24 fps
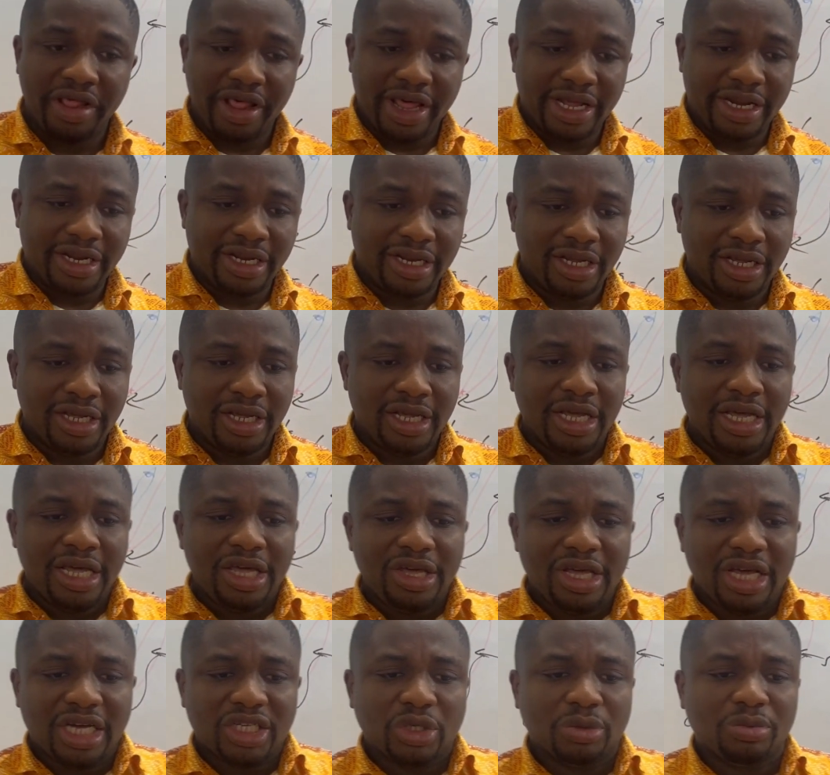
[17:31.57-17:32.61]
then
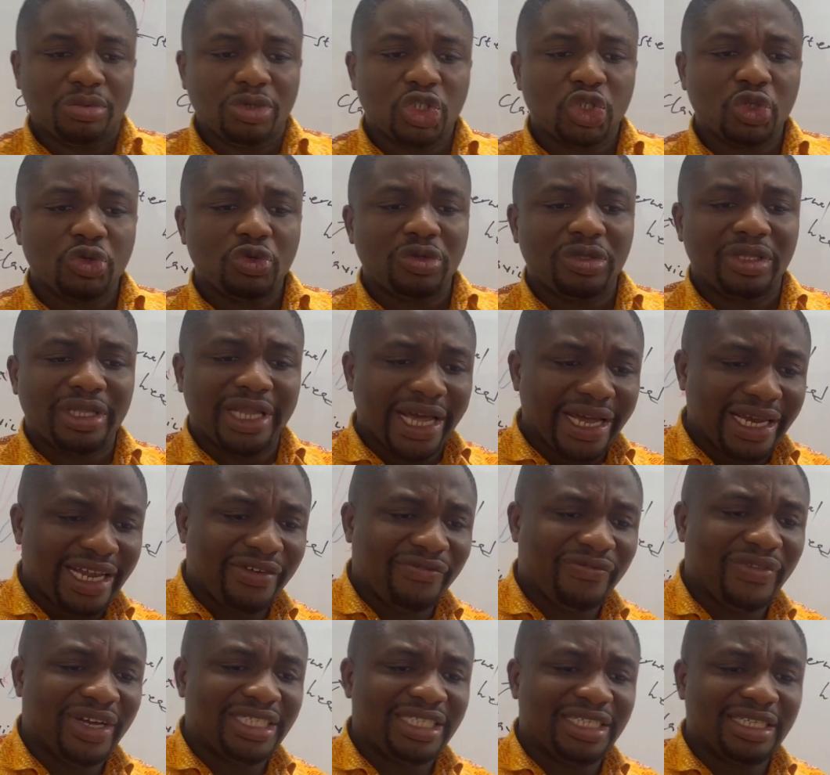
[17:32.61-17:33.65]
you are supposed to take
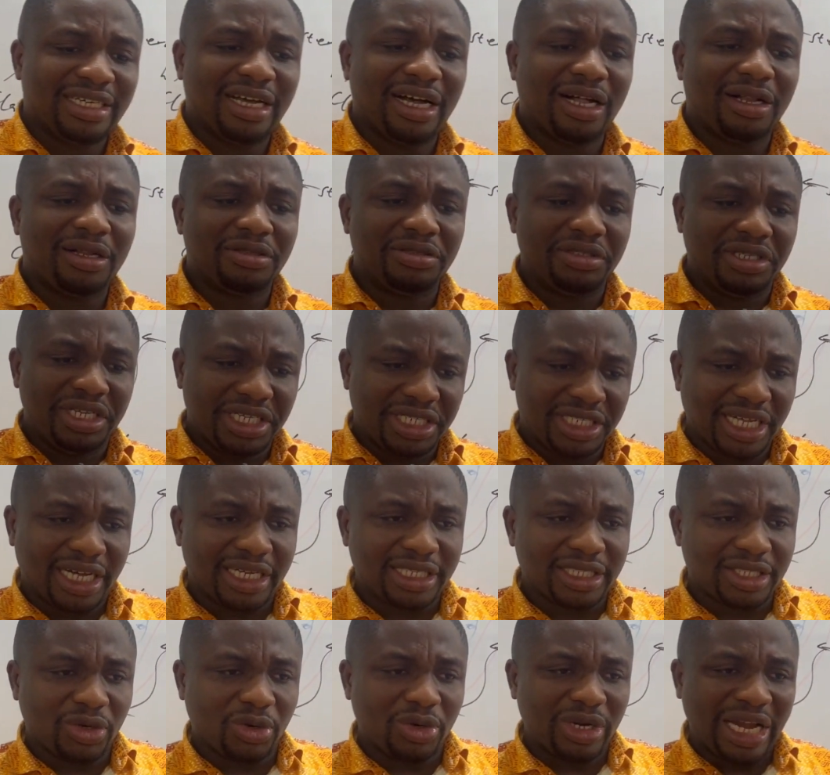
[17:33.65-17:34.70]
the vertical
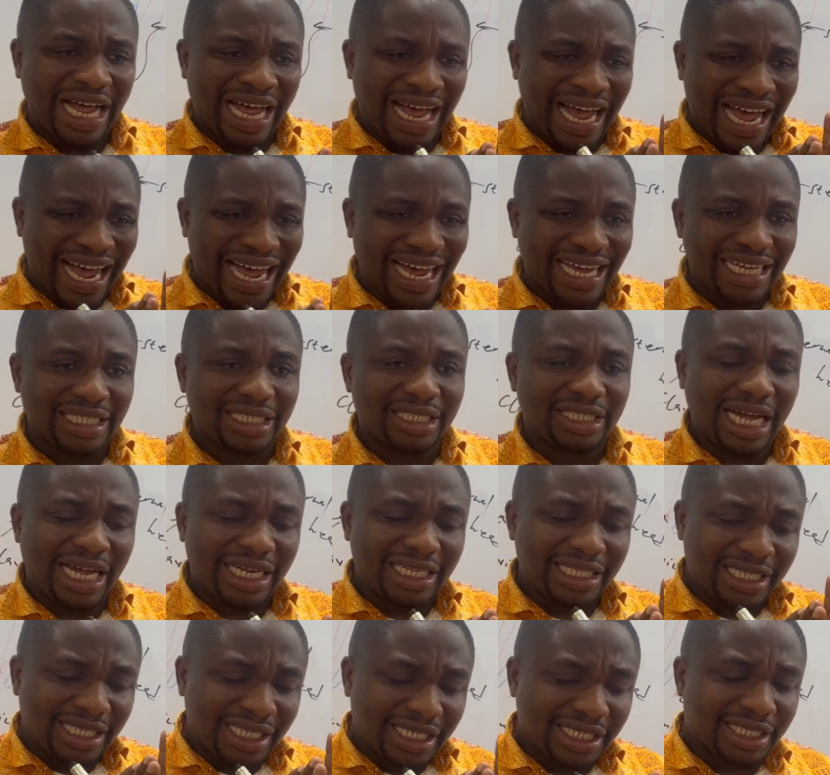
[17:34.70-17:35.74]
distance, or that height,
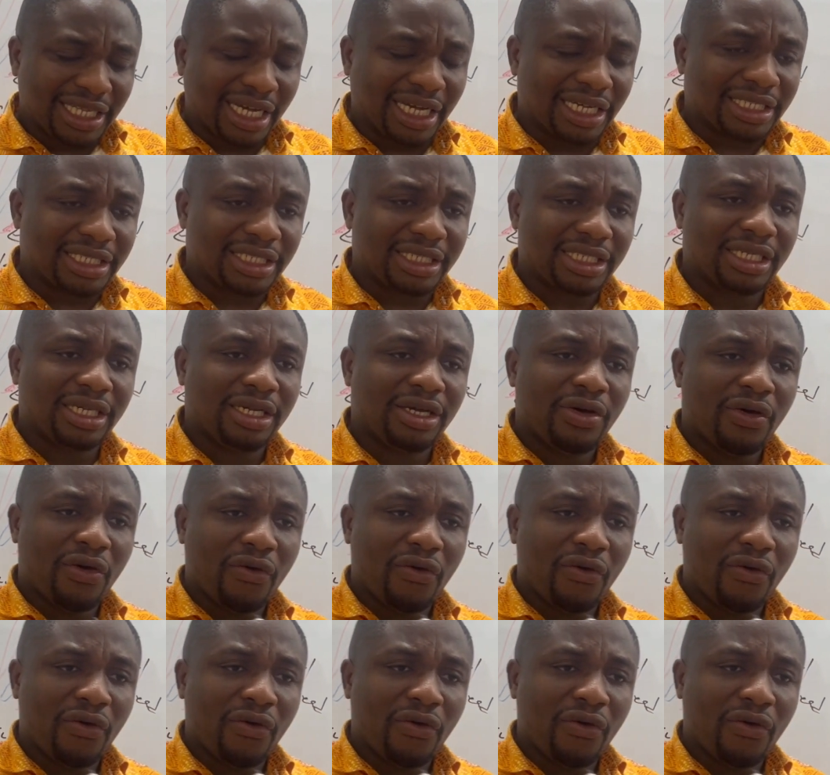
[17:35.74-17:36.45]
that distance